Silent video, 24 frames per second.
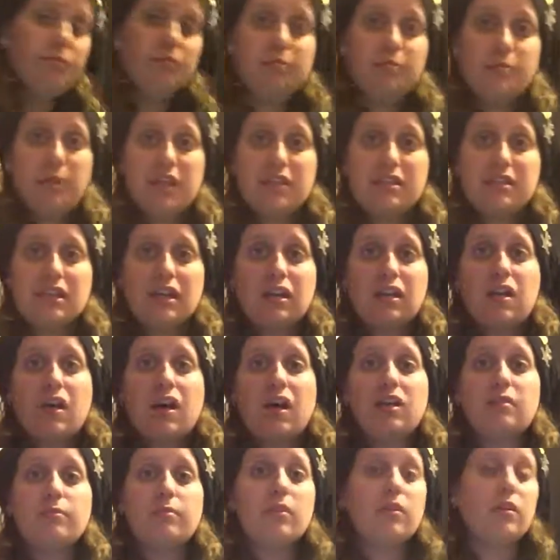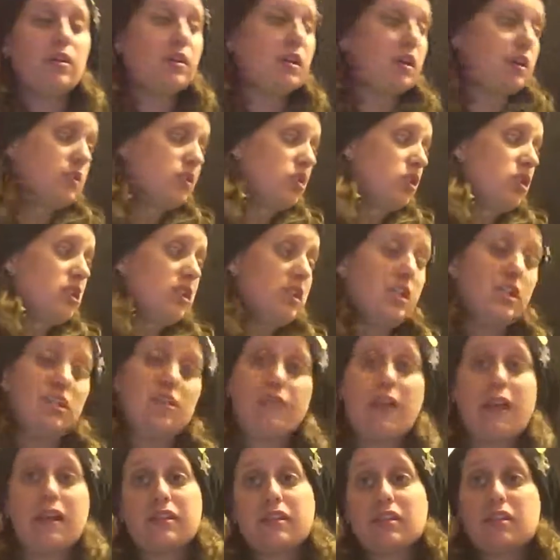basic cardboard, and she did the
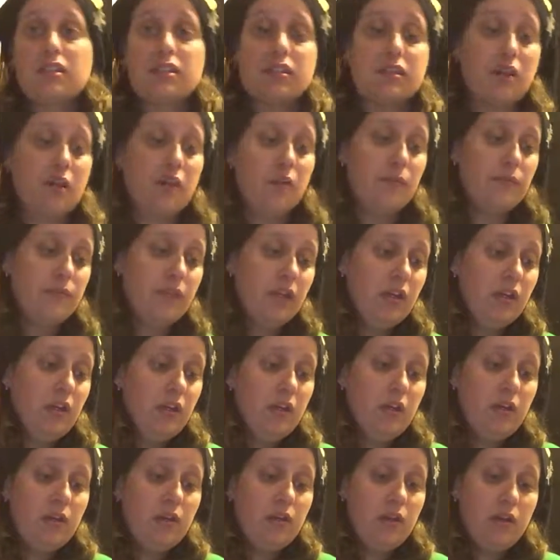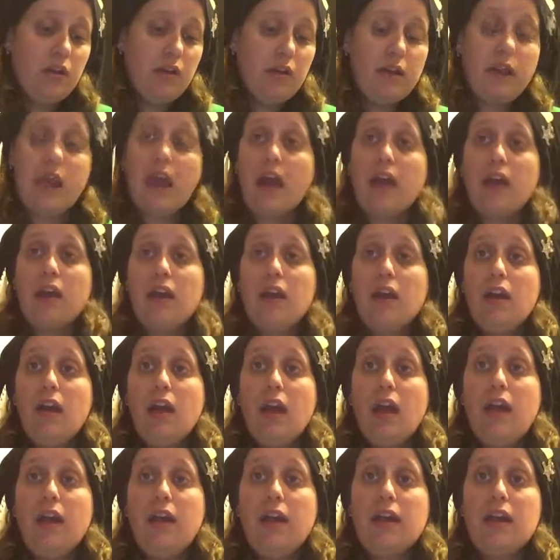rest. So yeah,
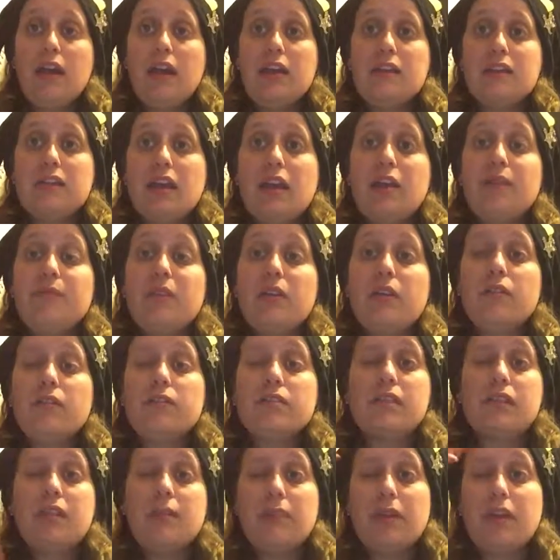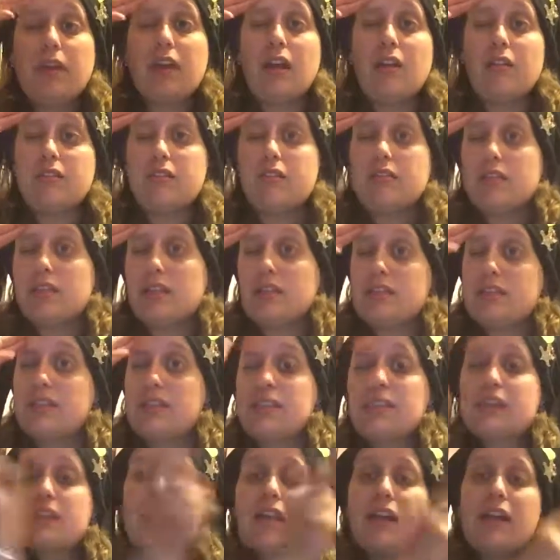alright guys, I'm your host, Keyblade
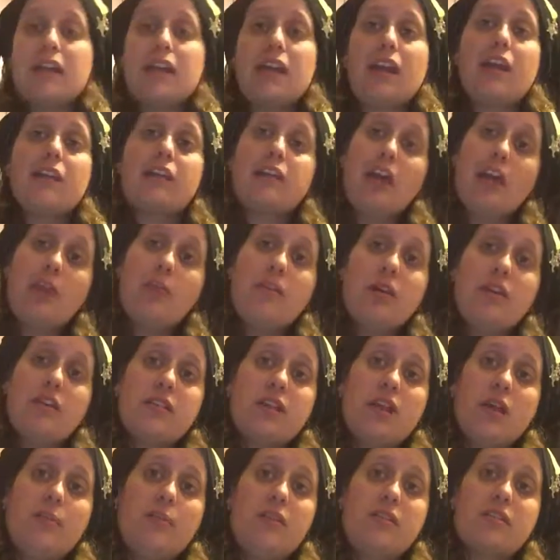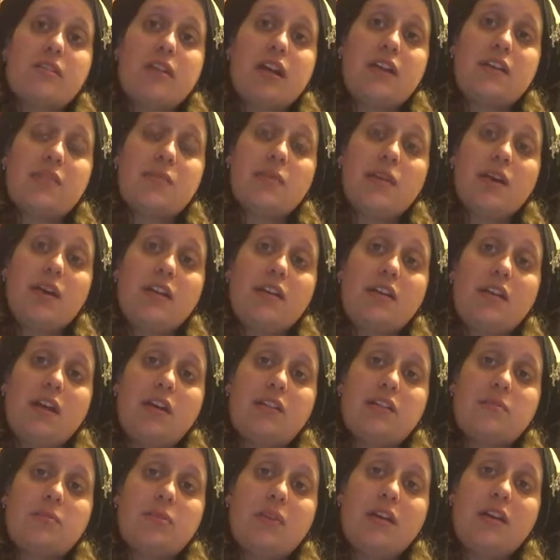2010, signing out. Game on gamers, cosplay on
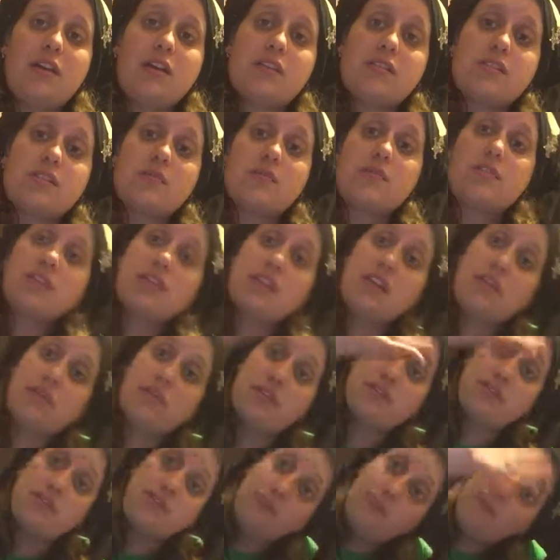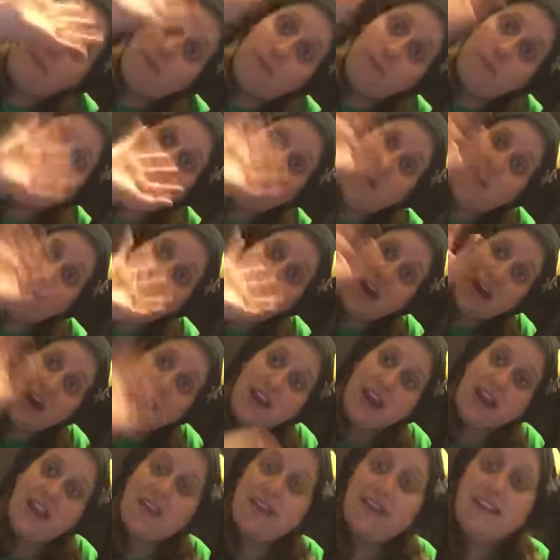cosplayers, and we'll see you real soon.
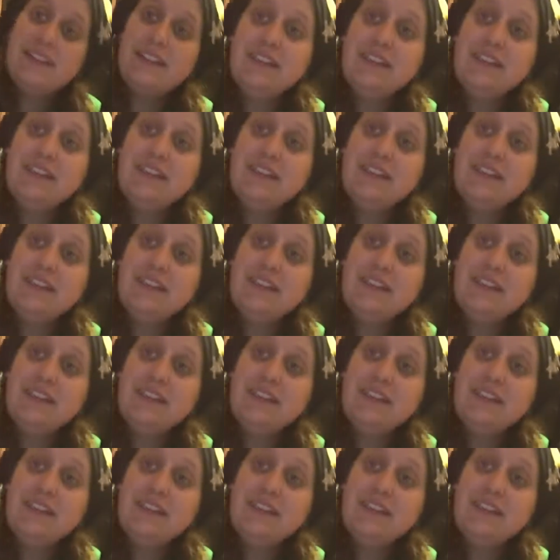Bye!